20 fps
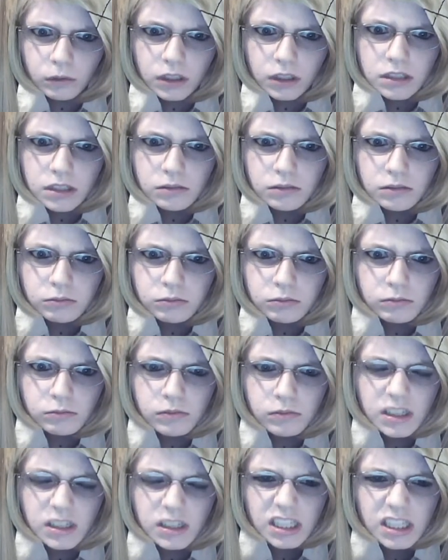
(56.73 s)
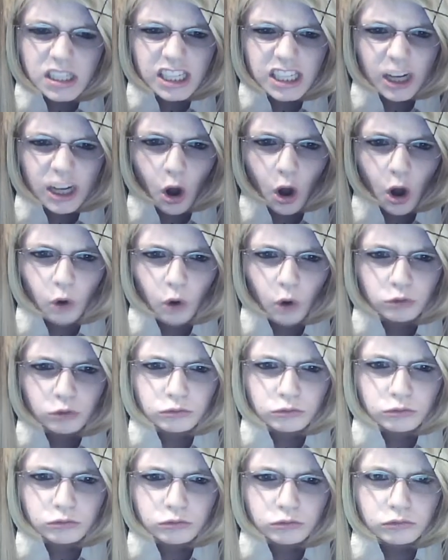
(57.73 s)
Is is this thing on?
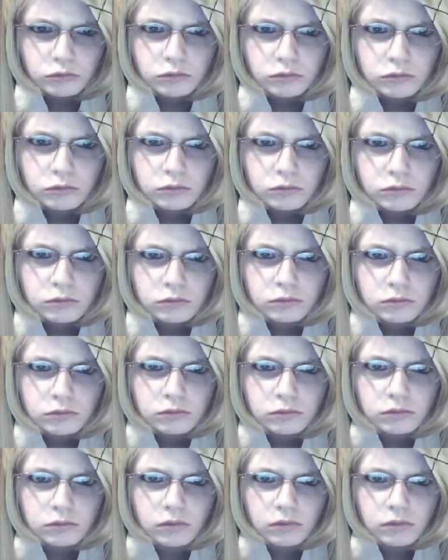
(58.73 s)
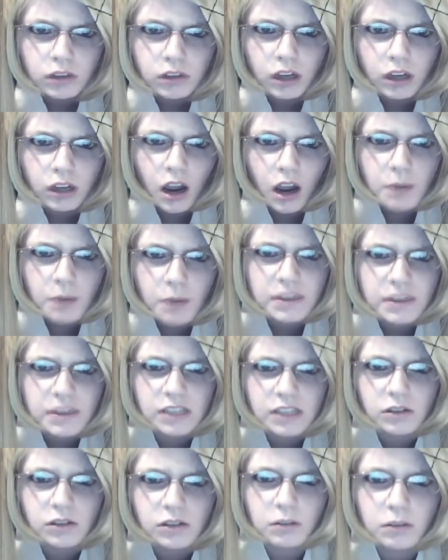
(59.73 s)
Oh, I hope it
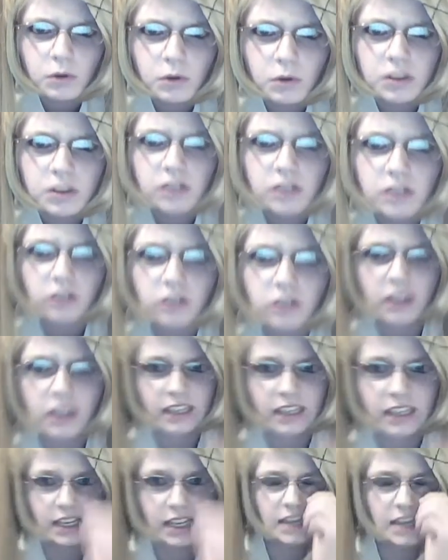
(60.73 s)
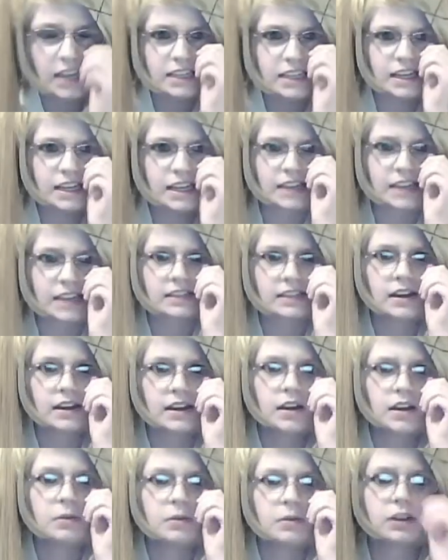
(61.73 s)
is, or I'm going to look like an idiot
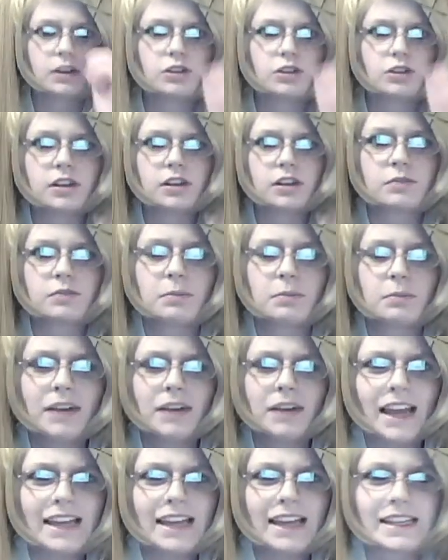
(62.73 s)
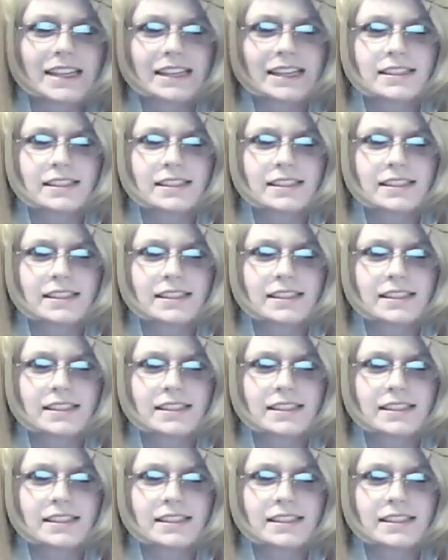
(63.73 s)
when I try to replay this.